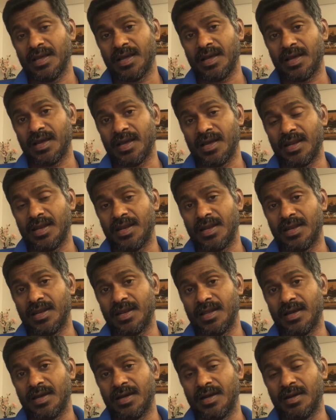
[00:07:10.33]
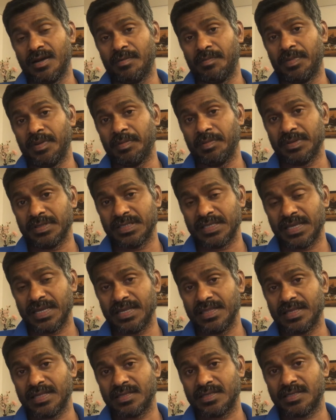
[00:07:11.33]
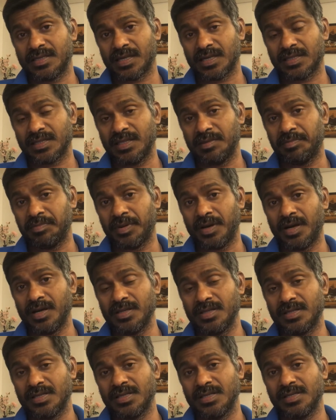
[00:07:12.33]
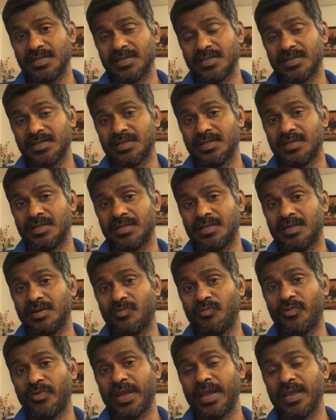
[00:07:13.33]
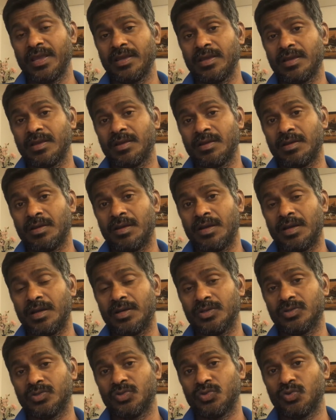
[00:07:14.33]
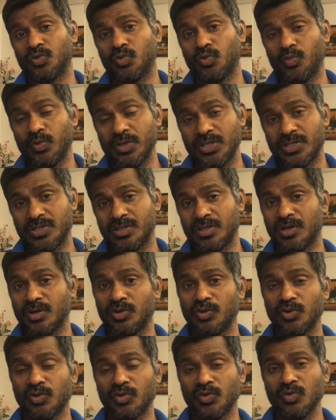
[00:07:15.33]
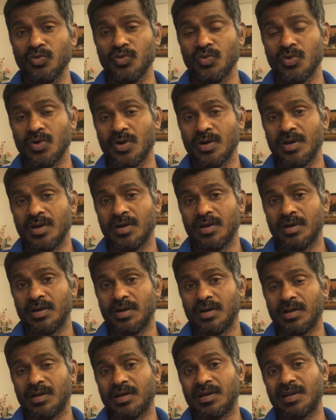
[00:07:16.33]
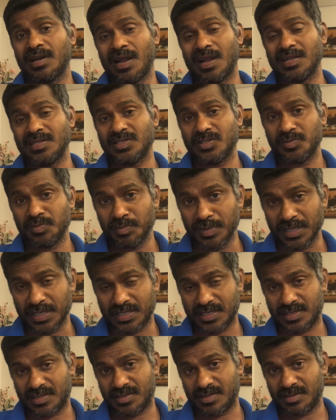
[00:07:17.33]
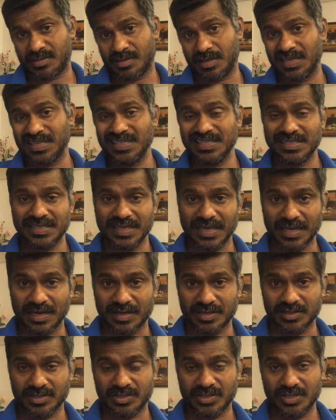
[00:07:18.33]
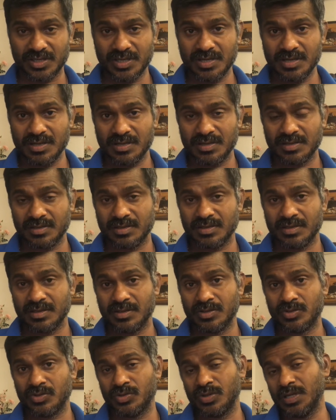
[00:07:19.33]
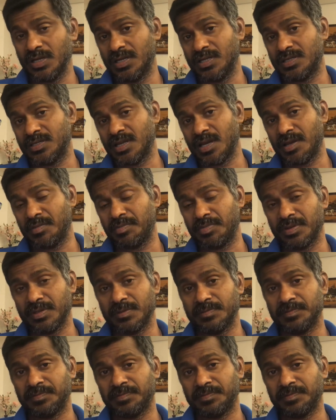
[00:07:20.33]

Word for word: and uh, people say that shakti path is the way uh, through which the Guru transmits his energy to the disciple.